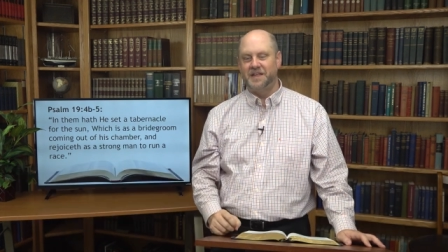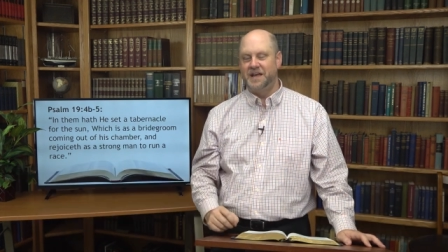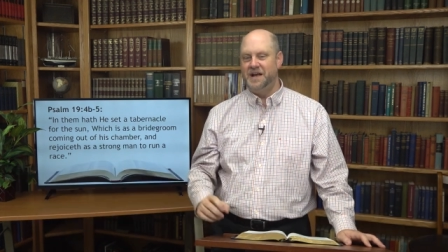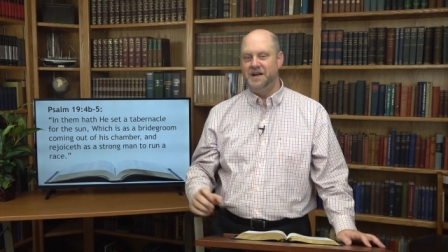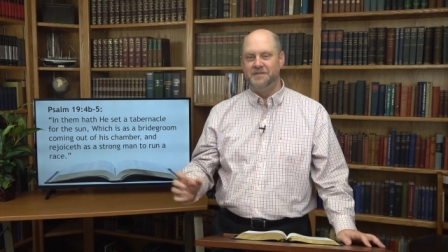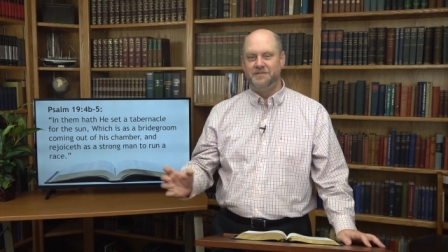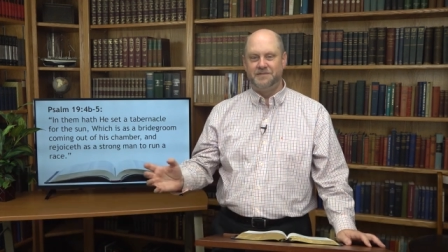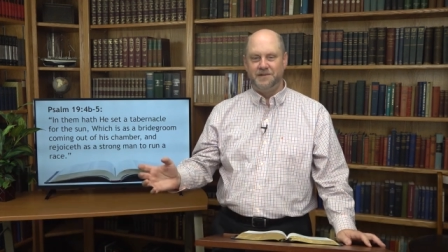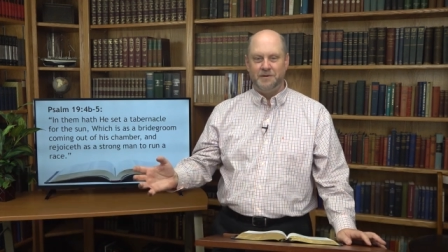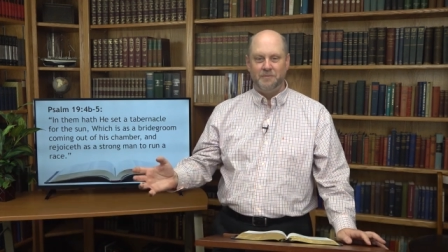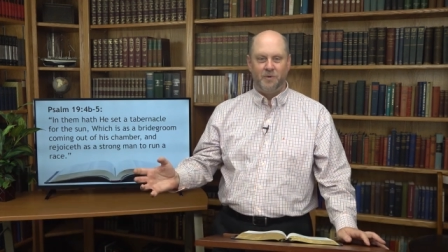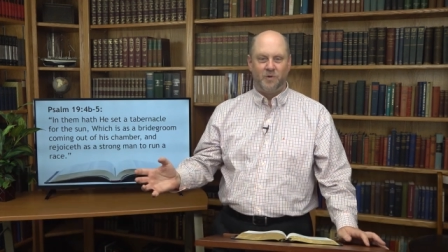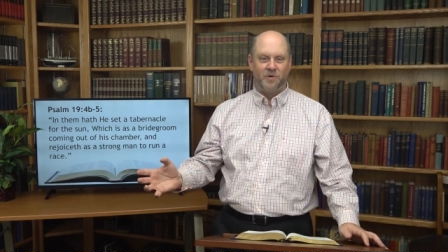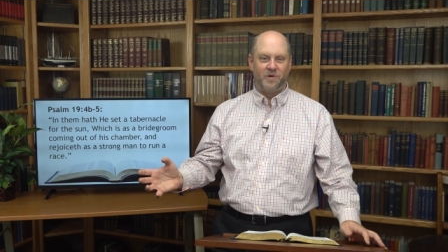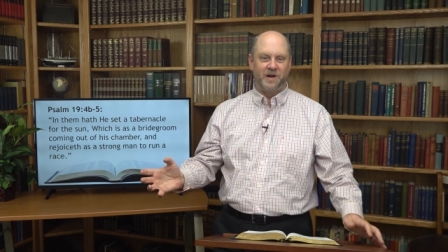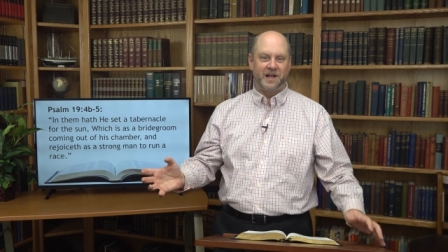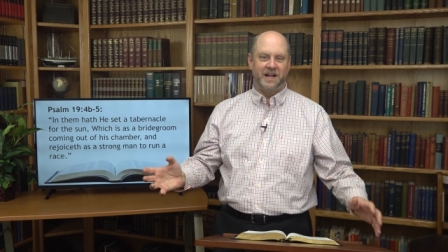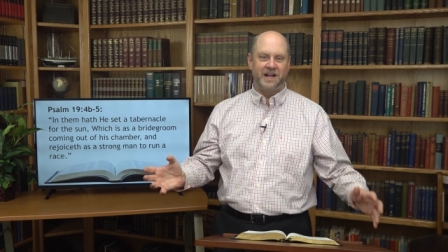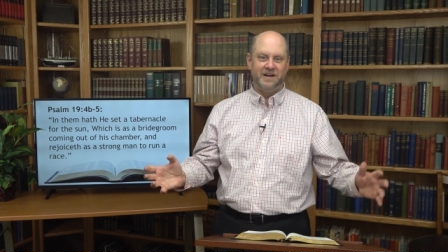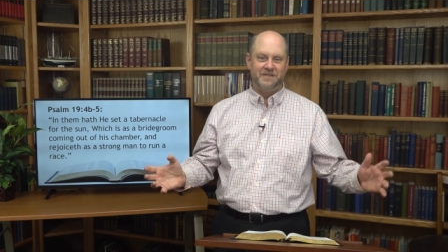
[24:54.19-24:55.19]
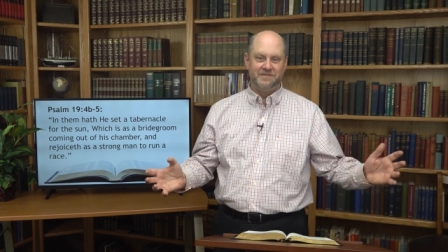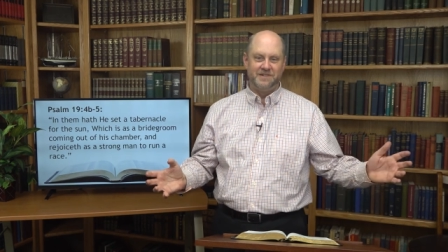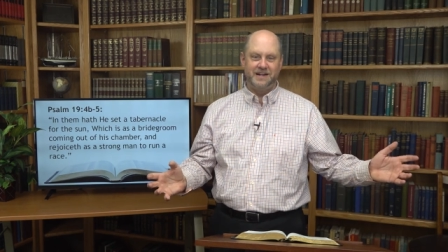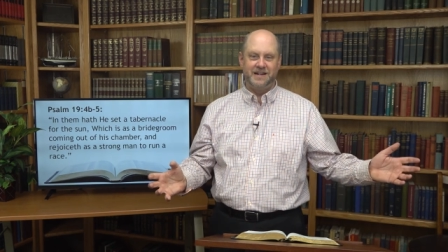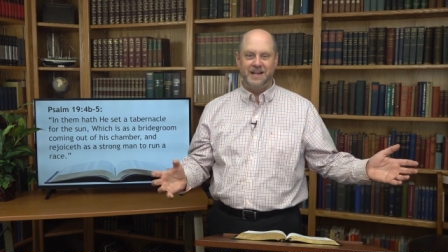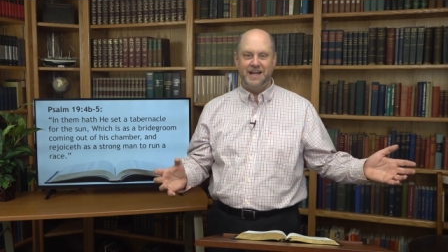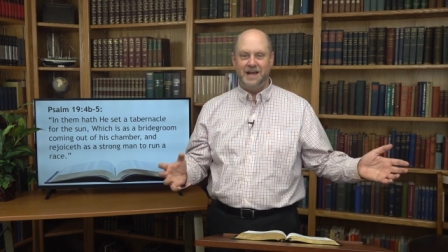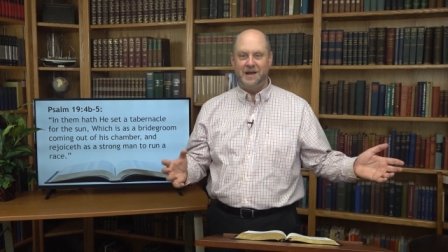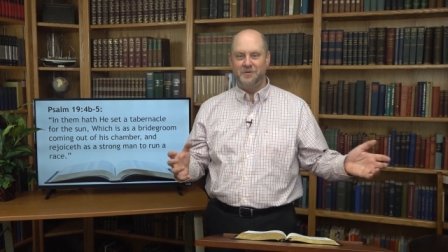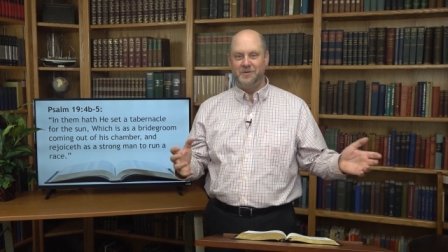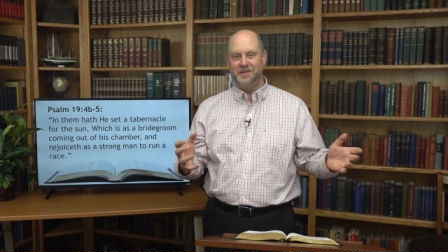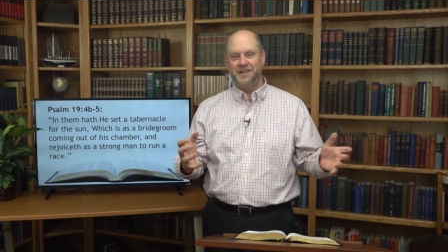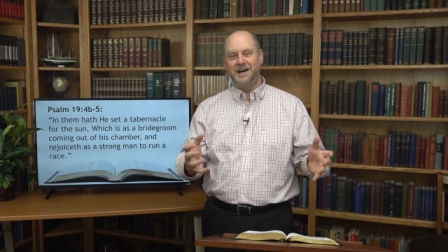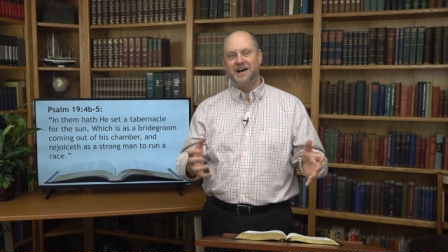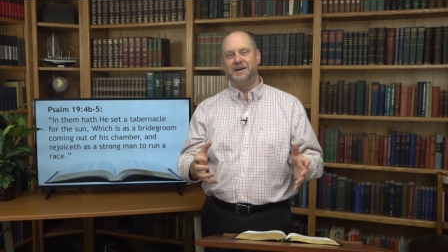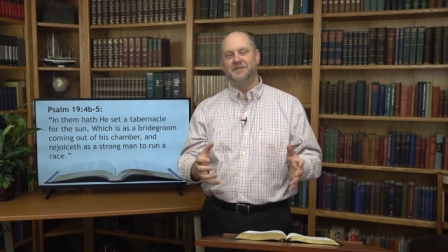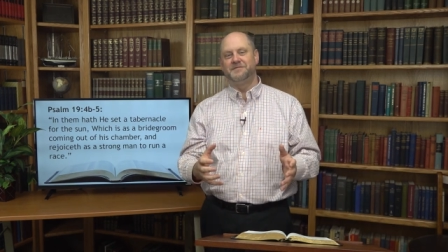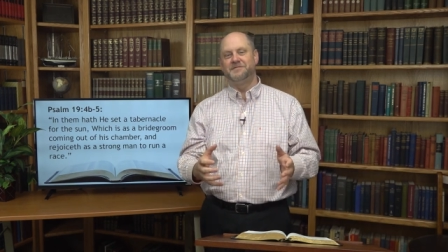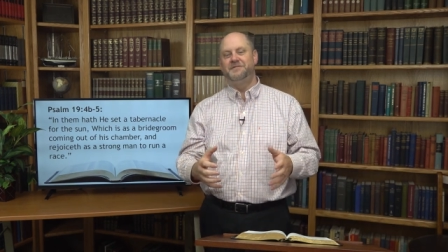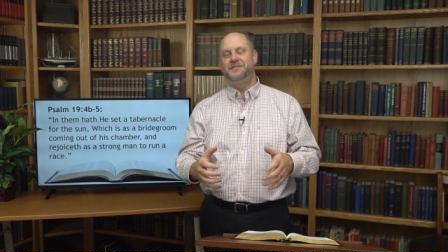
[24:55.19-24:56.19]
every morning, every day,
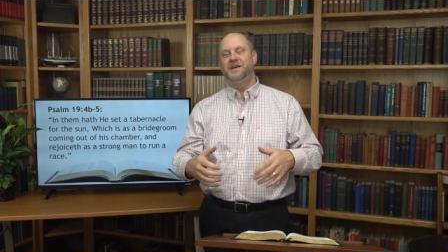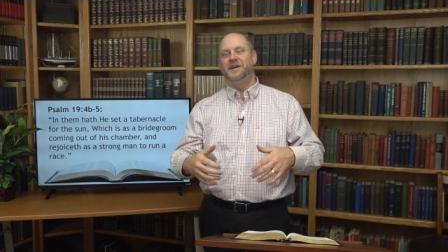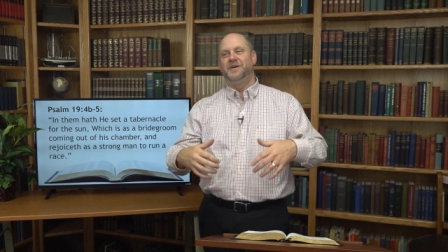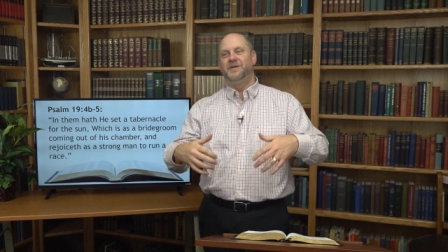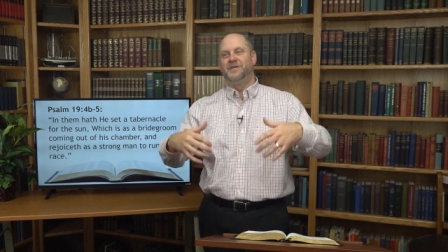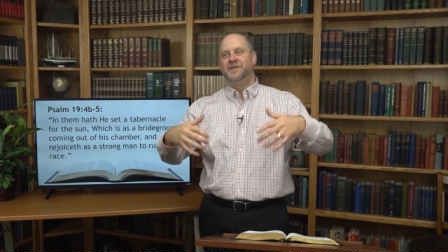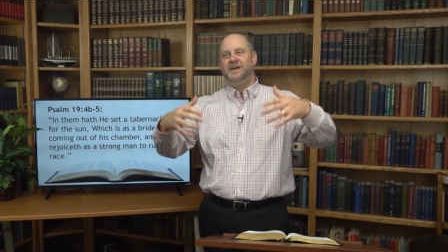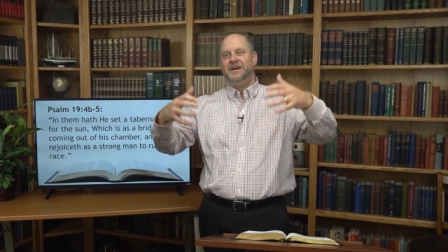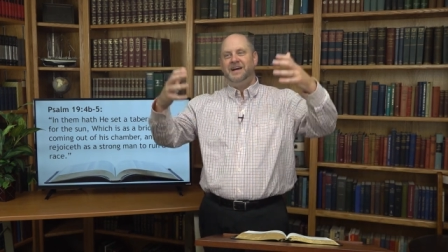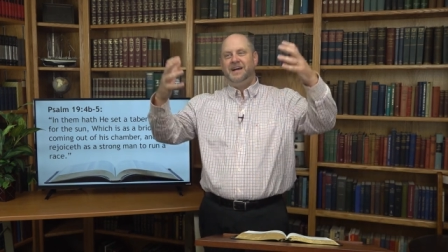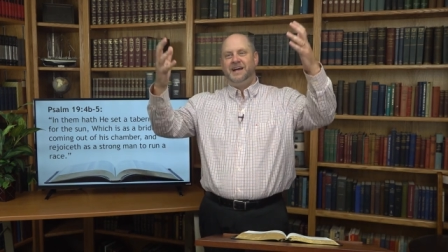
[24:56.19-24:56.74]
without fail,